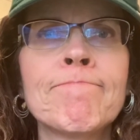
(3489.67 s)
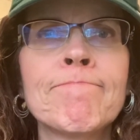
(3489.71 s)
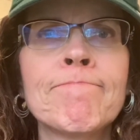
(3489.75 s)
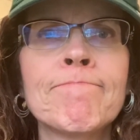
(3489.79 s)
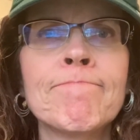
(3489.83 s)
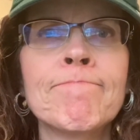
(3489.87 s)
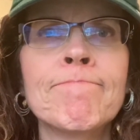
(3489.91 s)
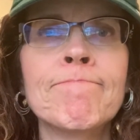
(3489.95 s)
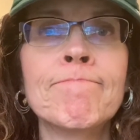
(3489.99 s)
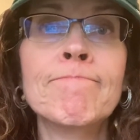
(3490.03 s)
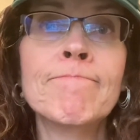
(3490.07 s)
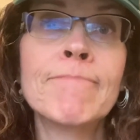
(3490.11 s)

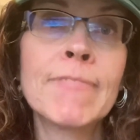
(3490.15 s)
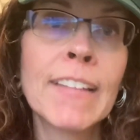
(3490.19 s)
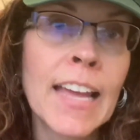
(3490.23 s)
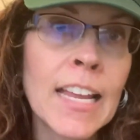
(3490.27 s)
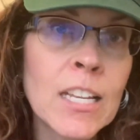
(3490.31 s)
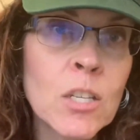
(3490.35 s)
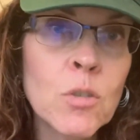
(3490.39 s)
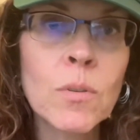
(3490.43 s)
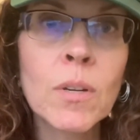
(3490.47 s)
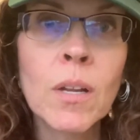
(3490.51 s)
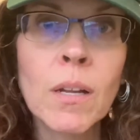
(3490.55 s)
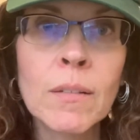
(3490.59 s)

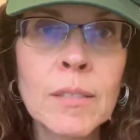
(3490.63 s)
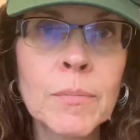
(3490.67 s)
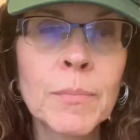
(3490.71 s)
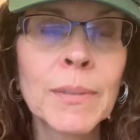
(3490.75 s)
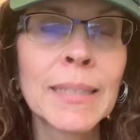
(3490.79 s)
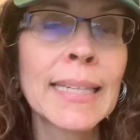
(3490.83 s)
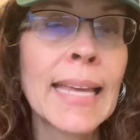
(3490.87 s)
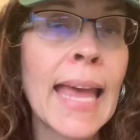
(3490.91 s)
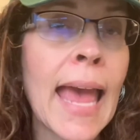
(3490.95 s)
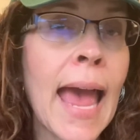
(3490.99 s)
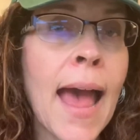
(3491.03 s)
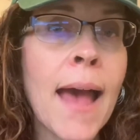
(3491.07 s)
That's what
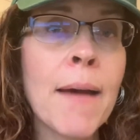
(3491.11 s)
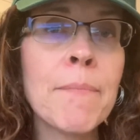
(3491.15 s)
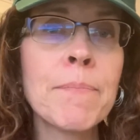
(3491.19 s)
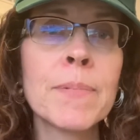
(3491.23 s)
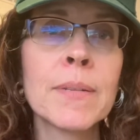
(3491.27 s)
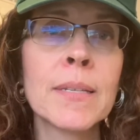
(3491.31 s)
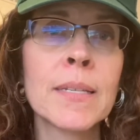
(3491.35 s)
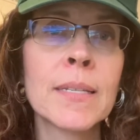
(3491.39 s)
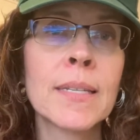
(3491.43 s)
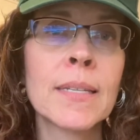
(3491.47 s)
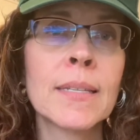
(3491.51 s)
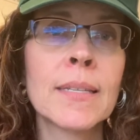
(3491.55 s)
ultimately
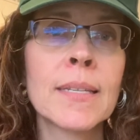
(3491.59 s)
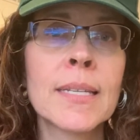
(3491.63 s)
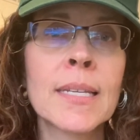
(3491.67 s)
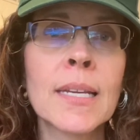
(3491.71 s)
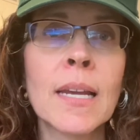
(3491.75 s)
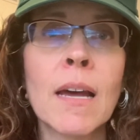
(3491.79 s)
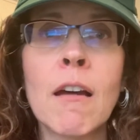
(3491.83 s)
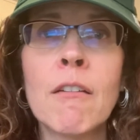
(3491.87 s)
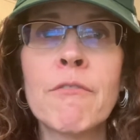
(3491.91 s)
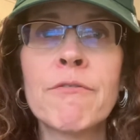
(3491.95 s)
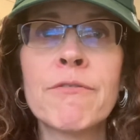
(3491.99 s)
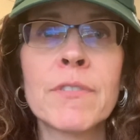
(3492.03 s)
happens in this
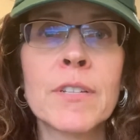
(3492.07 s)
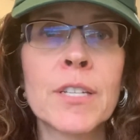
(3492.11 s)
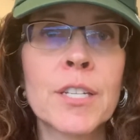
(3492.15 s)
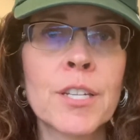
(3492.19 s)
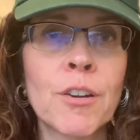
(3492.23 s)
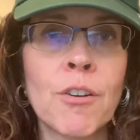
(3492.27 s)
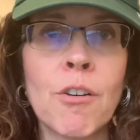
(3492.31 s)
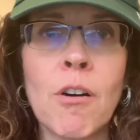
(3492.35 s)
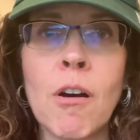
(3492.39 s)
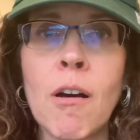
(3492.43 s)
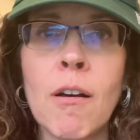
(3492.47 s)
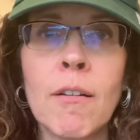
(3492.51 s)
conference
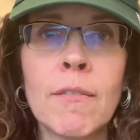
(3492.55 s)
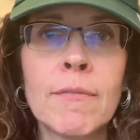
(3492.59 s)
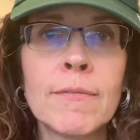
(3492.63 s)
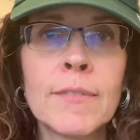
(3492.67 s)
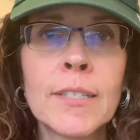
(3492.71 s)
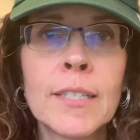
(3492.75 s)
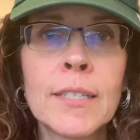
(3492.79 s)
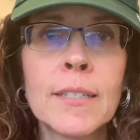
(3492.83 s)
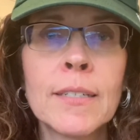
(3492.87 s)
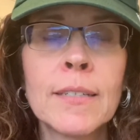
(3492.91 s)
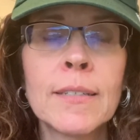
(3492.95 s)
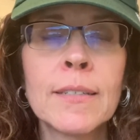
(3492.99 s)
call.
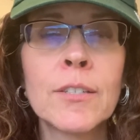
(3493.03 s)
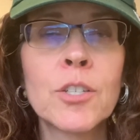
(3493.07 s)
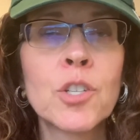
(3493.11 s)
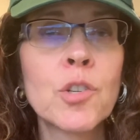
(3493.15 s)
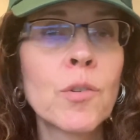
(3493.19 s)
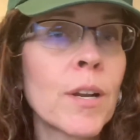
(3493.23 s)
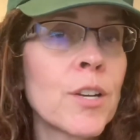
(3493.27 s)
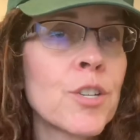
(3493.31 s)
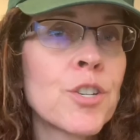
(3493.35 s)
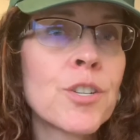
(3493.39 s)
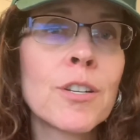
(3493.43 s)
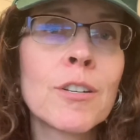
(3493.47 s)
The two
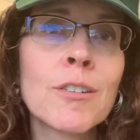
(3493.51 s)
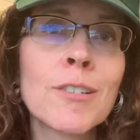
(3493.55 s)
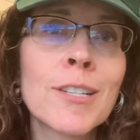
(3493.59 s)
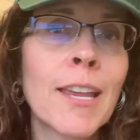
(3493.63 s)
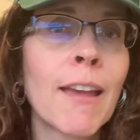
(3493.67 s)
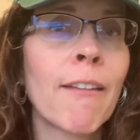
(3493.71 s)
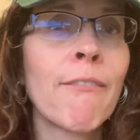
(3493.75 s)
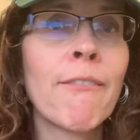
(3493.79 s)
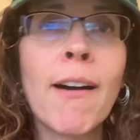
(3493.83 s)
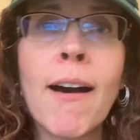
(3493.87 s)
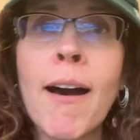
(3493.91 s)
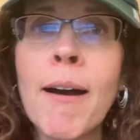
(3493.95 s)
engineers
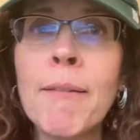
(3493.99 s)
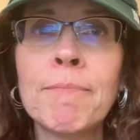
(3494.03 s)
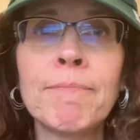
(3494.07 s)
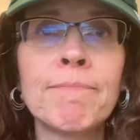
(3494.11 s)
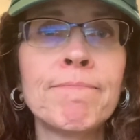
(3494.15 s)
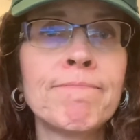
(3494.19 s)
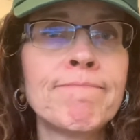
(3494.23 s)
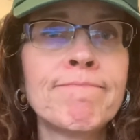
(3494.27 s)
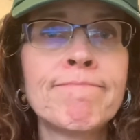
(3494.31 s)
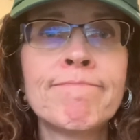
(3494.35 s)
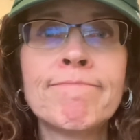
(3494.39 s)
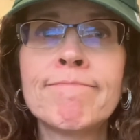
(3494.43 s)
give
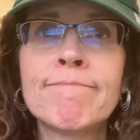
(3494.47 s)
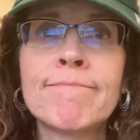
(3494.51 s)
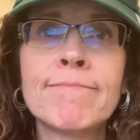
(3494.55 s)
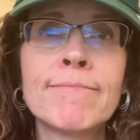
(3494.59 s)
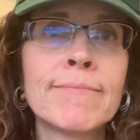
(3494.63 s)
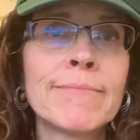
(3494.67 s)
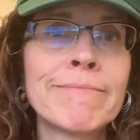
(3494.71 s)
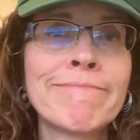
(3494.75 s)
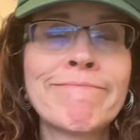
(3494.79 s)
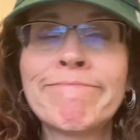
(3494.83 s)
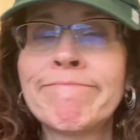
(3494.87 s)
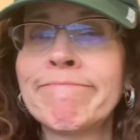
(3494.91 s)
up.
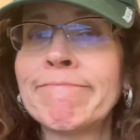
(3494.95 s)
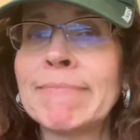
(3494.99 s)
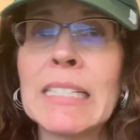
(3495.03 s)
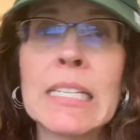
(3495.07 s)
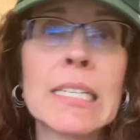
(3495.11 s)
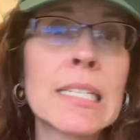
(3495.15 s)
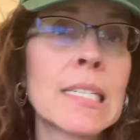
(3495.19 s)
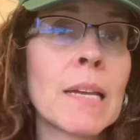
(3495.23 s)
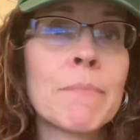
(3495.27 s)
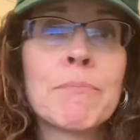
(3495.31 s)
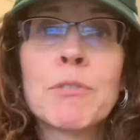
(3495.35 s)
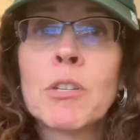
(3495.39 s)
They
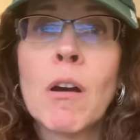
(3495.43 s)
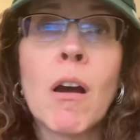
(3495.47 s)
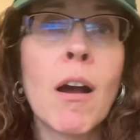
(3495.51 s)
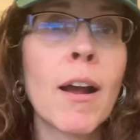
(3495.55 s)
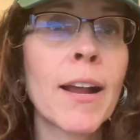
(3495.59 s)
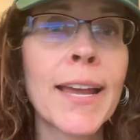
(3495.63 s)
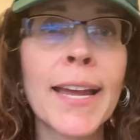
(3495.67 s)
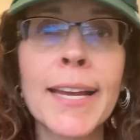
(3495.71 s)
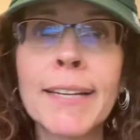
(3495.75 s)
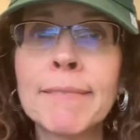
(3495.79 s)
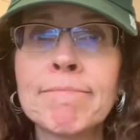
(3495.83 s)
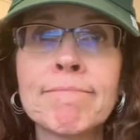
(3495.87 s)
stop
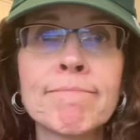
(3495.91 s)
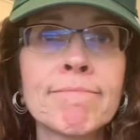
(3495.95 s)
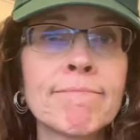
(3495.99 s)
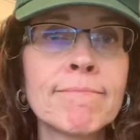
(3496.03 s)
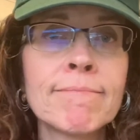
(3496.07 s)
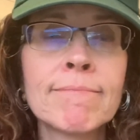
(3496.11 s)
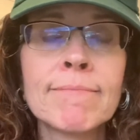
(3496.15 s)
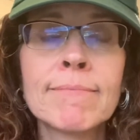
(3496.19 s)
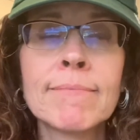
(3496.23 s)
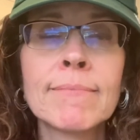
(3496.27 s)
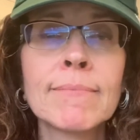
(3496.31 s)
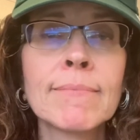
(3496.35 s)
talking.
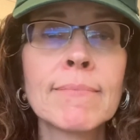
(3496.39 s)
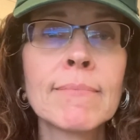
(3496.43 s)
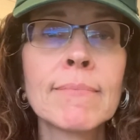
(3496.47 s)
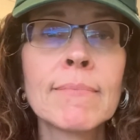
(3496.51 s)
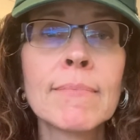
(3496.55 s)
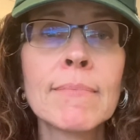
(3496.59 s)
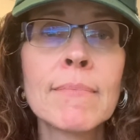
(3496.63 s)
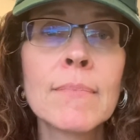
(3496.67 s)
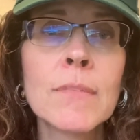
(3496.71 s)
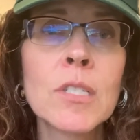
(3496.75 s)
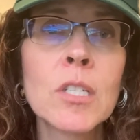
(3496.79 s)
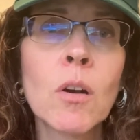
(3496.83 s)

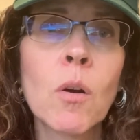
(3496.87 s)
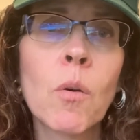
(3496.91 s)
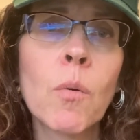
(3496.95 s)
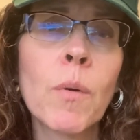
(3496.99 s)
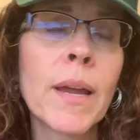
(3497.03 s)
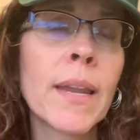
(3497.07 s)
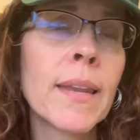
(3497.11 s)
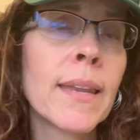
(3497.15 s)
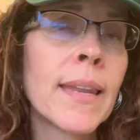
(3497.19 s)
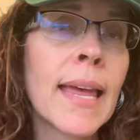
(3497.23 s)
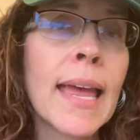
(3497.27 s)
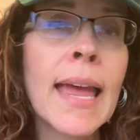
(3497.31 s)
So
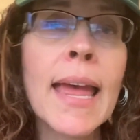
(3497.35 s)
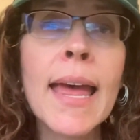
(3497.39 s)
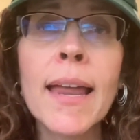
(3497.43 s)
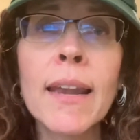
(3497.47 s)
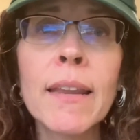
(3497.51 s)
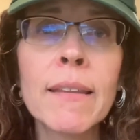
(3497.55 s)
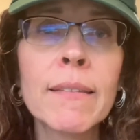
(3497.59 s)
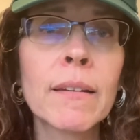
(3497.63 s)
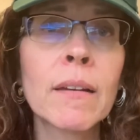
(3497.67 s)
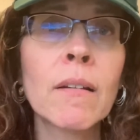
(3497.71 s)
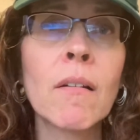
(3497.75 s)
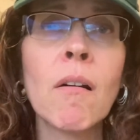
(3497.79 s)
when the head
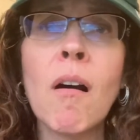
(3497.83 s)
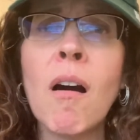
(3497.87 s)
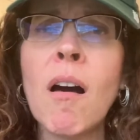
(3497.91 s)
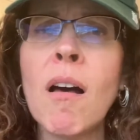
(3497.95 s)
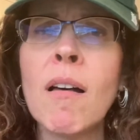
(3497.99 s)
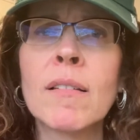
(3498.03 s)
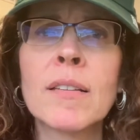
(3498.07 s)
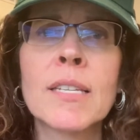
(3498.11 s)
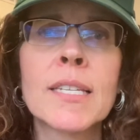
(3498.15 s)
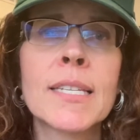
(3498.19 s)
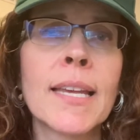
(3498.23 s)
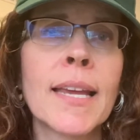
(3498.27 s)
of the
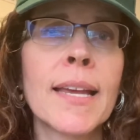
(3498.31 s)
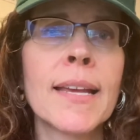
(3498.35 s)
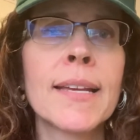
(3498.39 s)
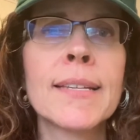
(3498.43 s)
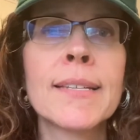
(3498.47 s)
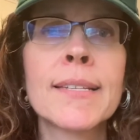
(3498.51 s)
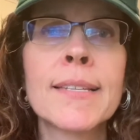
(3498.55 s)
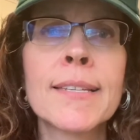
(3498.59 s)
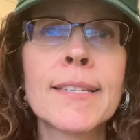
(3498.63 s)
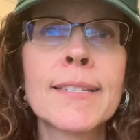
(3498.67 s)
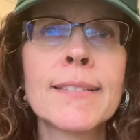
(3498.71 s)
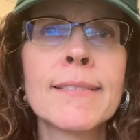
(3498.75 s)
call
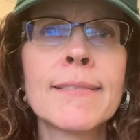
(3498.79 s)
says,